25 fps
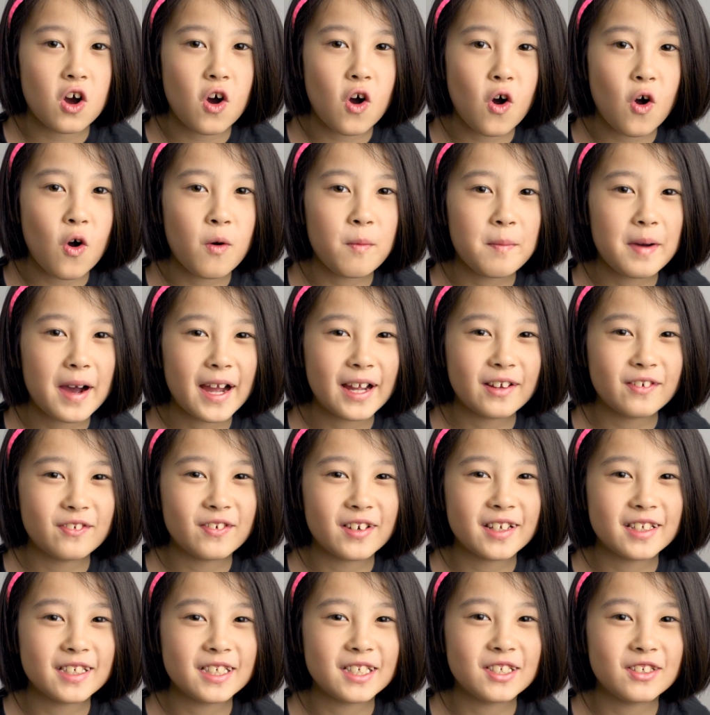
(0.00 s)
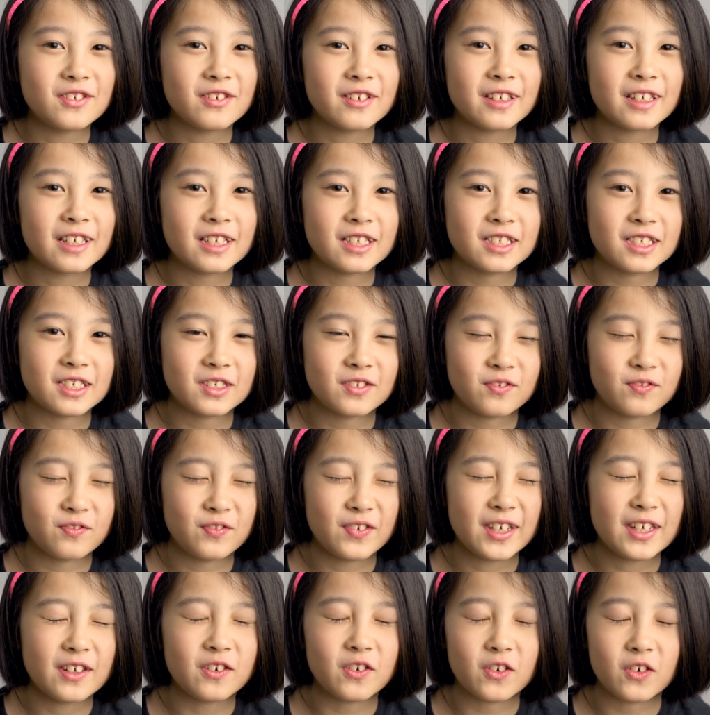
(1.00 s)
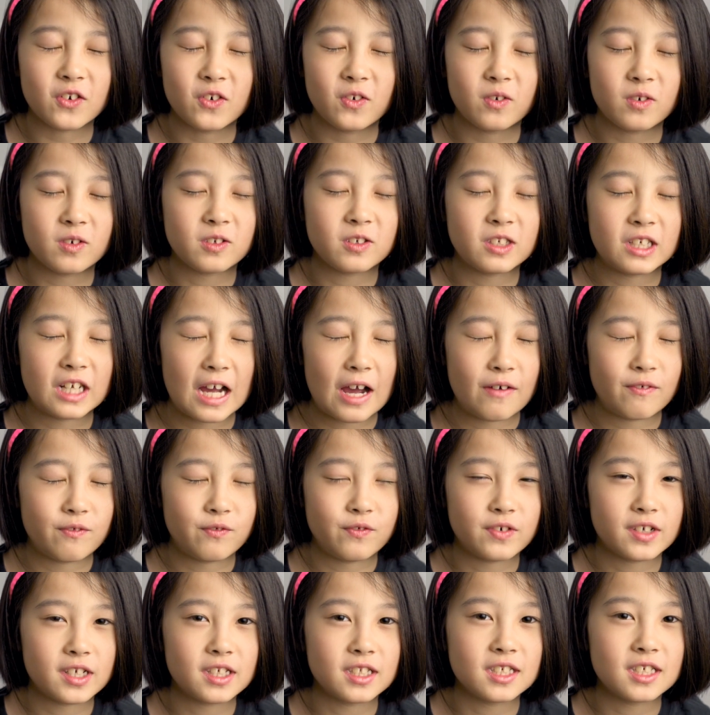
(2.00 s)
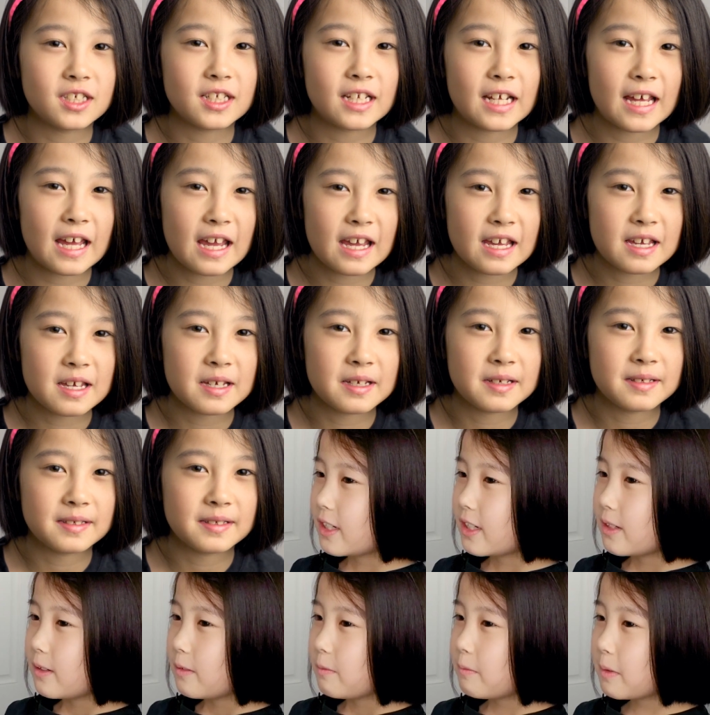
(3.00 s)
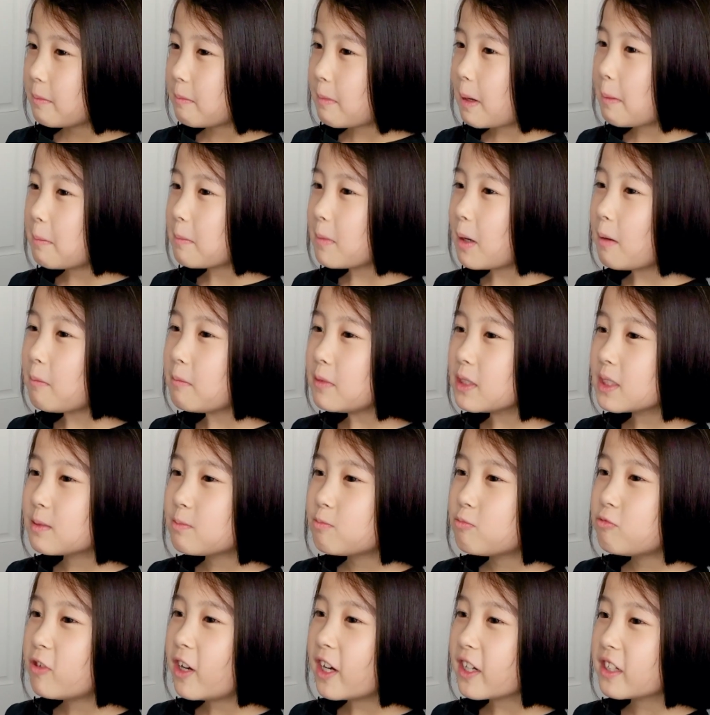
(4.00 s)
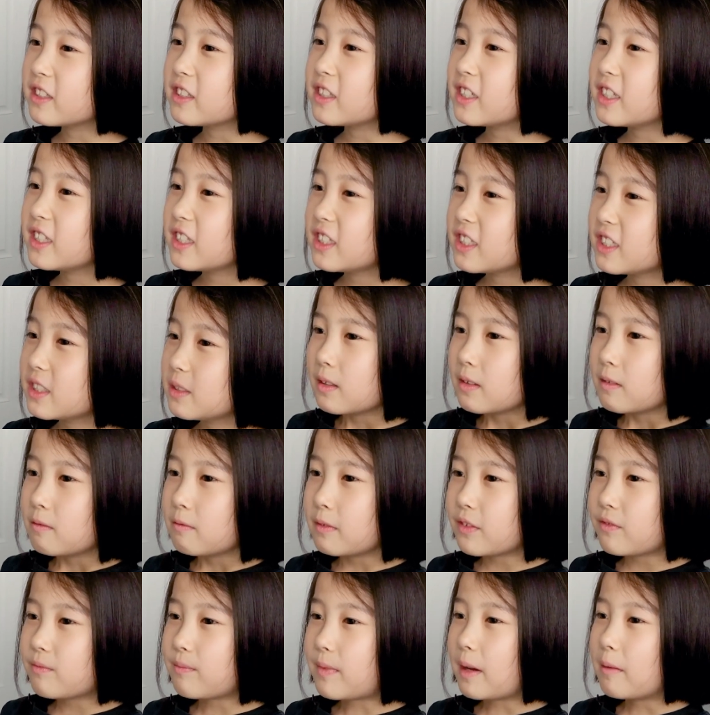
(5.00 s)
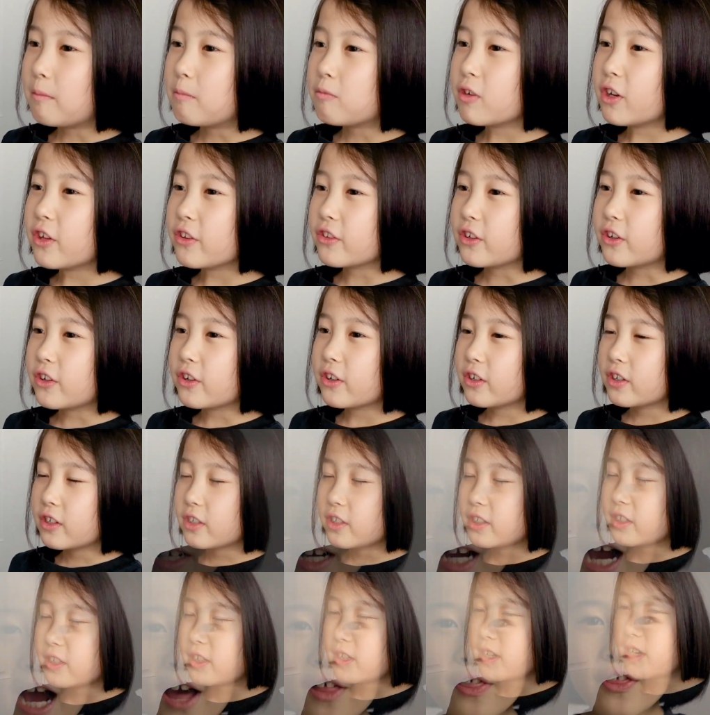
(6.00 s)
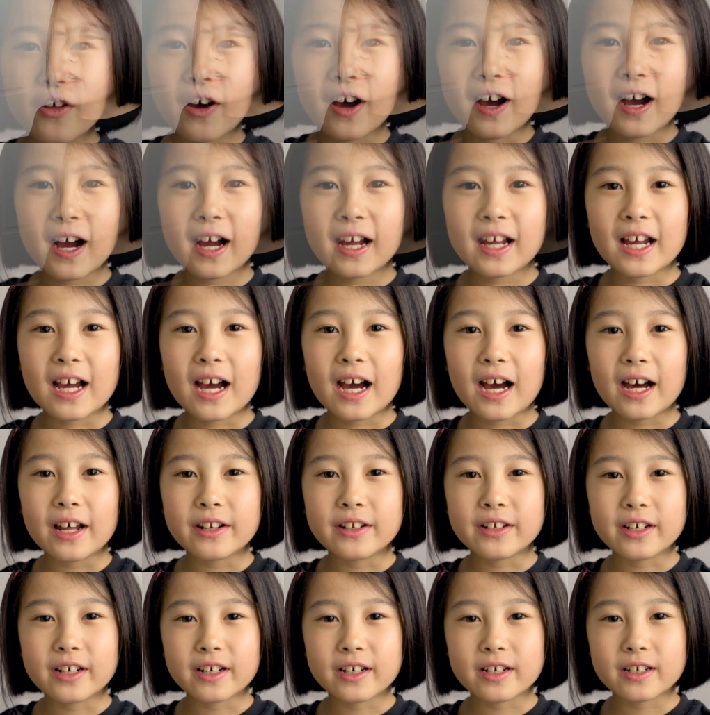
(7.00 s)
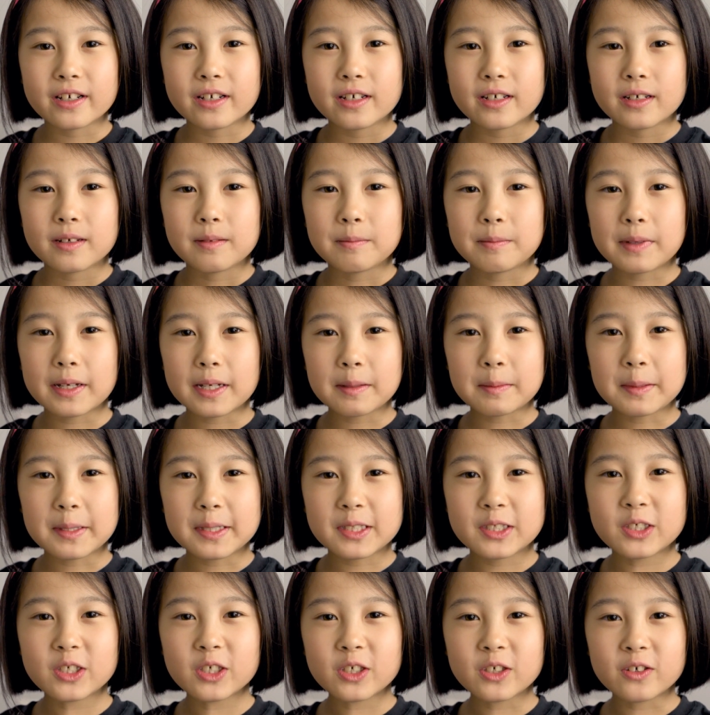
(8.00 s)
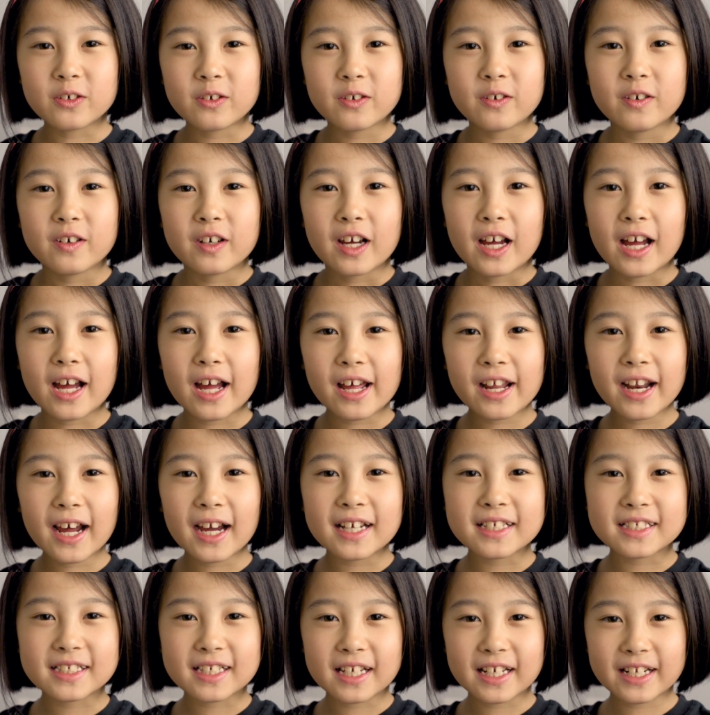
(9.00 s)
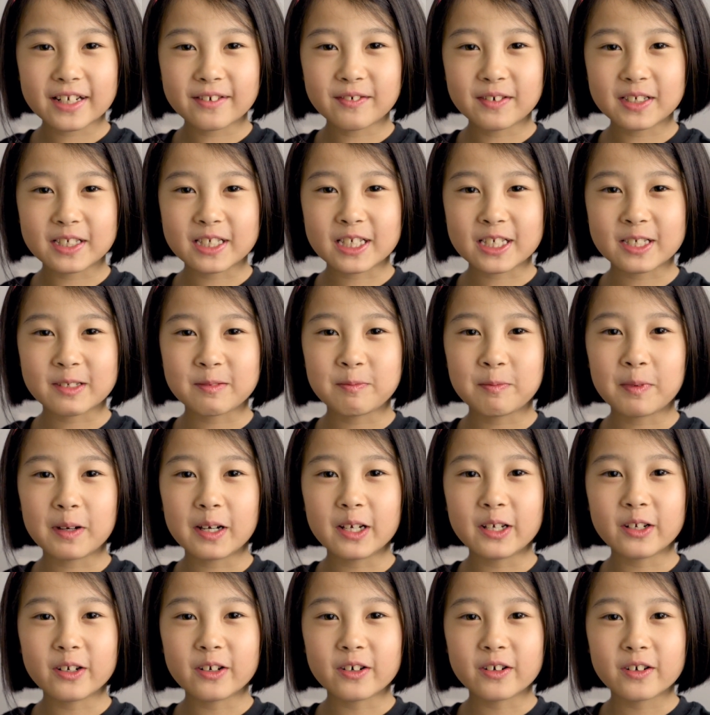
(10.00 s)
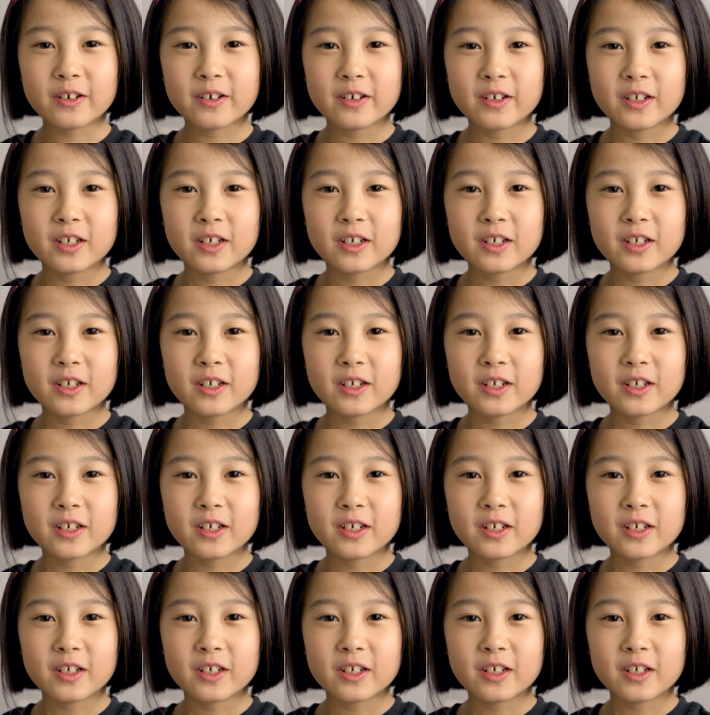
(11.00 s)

Oh my crazy tarantulas, we are going to have fun today. When my mom was pregnant with my brother, I thought I had a baby too, and I said it was a spider.